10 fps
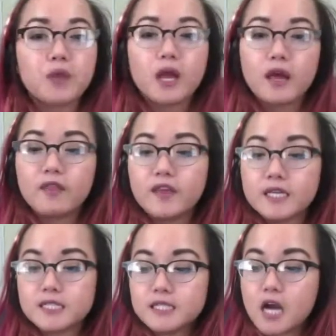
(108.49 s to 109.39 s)

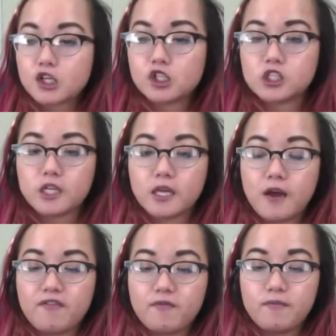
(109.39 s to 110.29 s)
This is actually
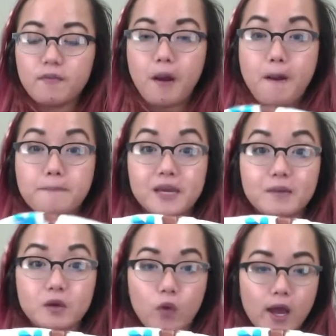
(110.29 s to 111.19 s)

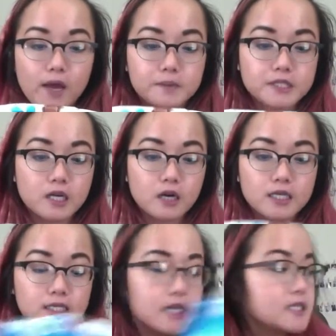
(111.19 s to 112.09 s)
baby wipes. They're
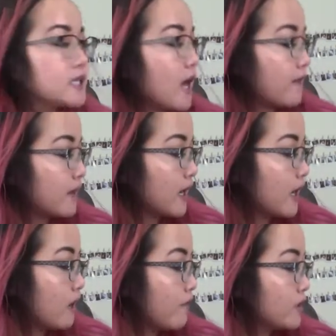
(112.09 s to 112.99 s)
unscented, and they
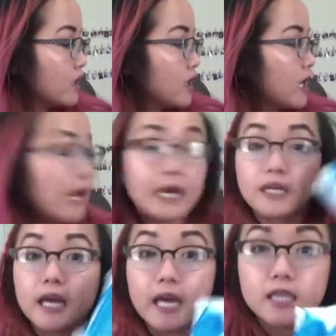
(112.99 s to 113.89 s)
have
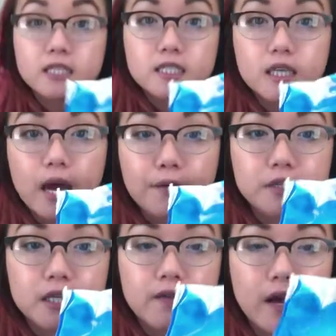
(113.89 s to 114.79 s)
88
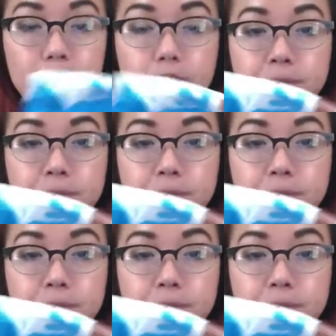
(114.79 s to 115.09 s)
count in them.